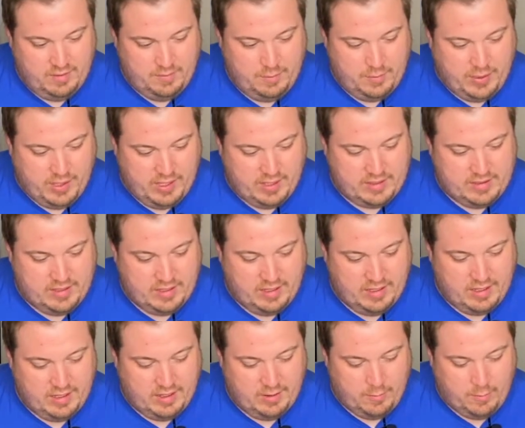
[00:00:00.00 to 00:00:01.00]
But
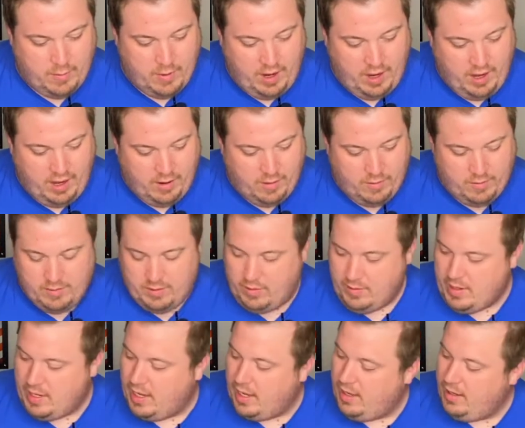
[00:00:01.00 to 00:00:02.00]
wow,
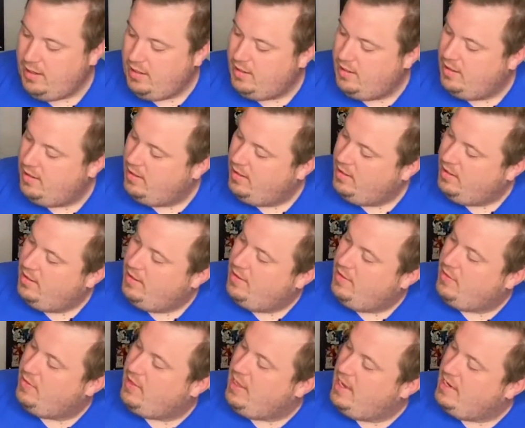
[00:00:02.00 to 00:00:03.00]
okay,
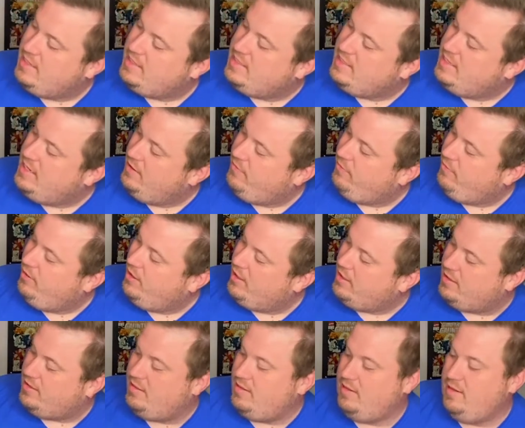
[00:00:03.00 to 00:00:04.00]
that's different.